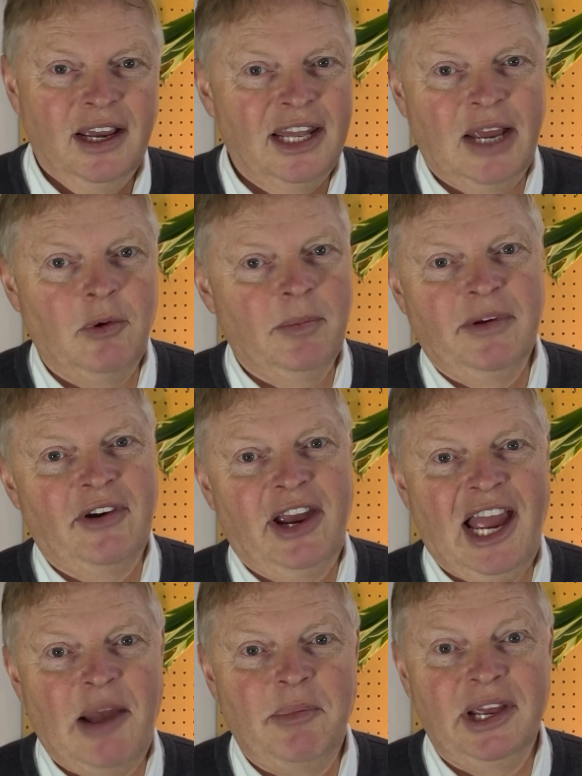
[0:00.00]
they wouldn't be
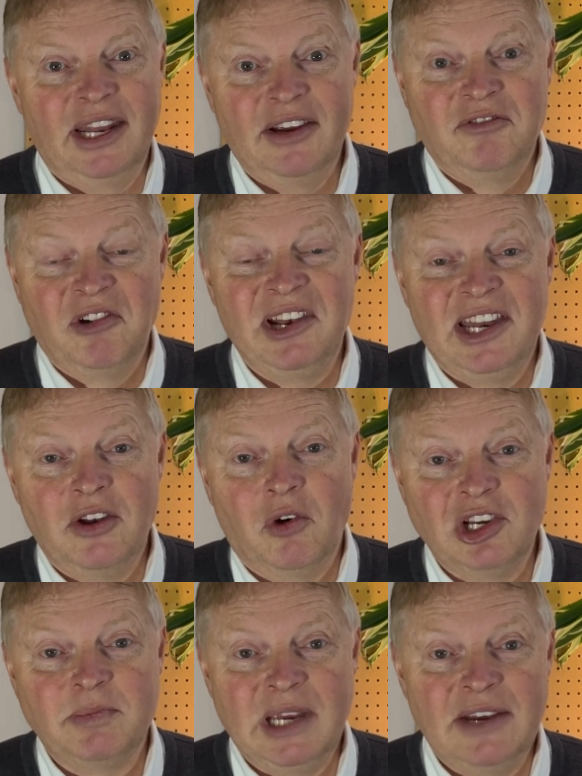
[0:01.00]
very happy, and it really
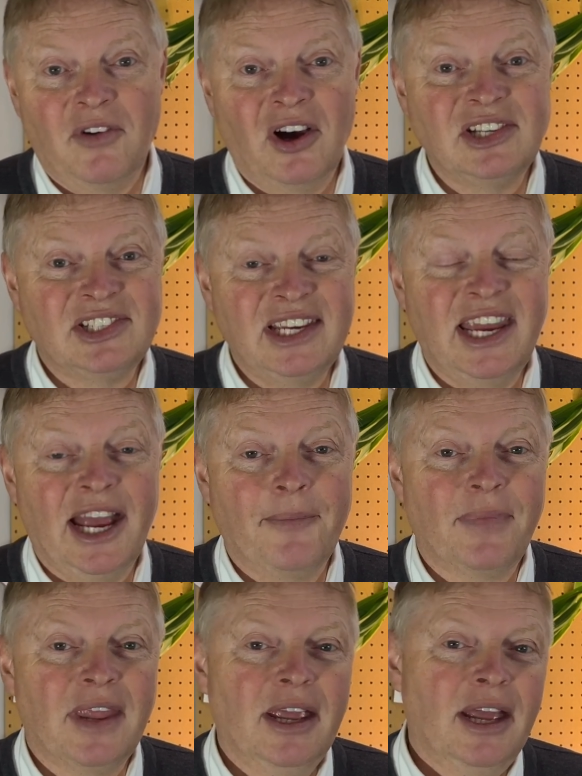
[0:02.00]
annoys me if I see it.
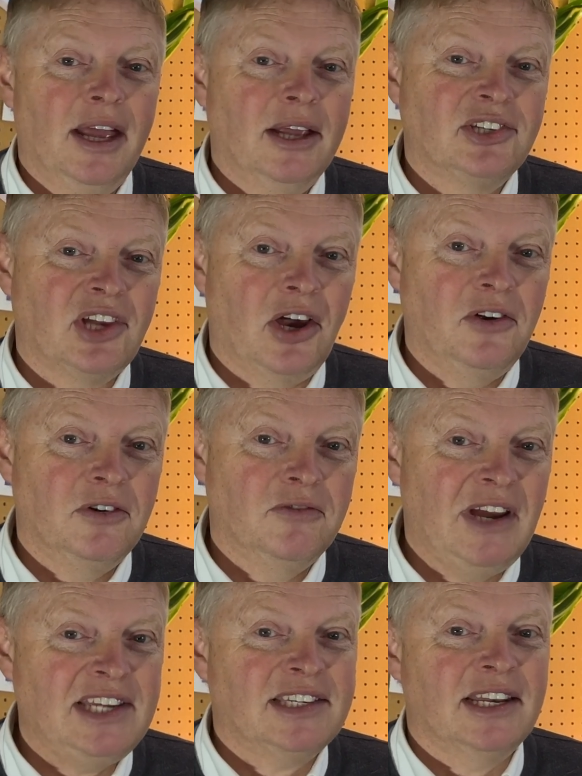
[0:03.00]
So
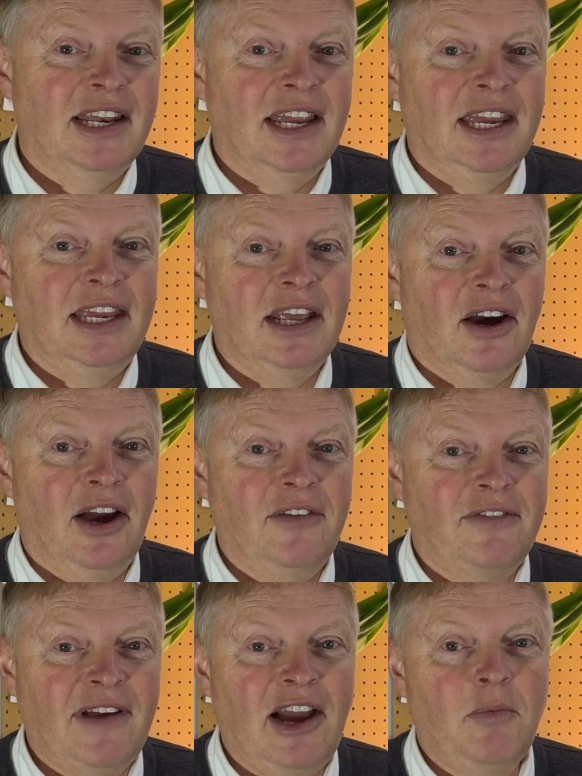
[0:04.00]
recently I
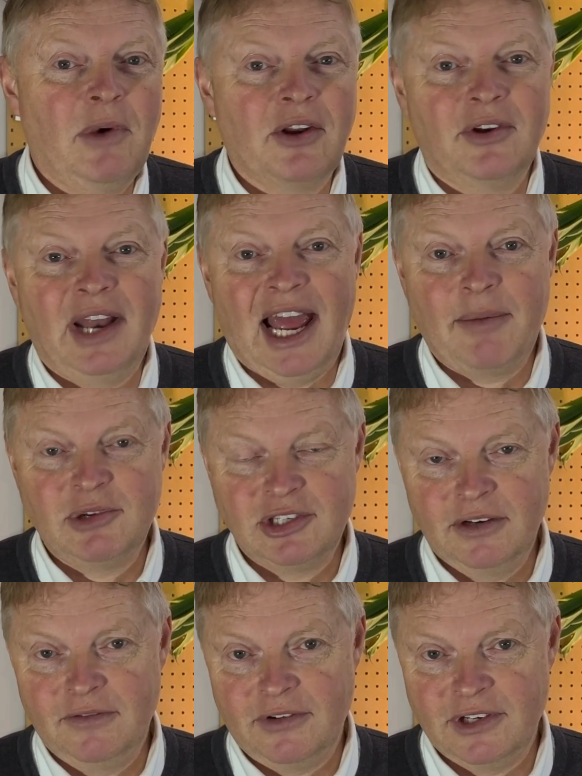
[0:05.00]
found one on
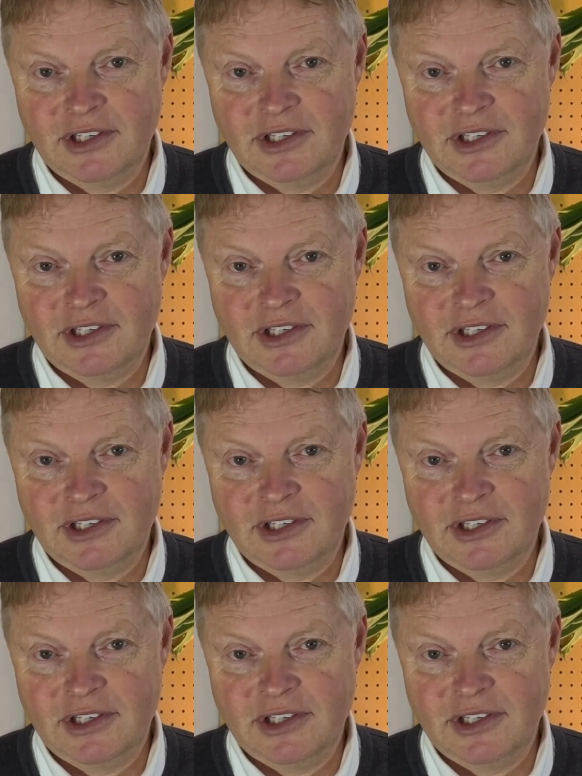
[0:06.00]
Amazon for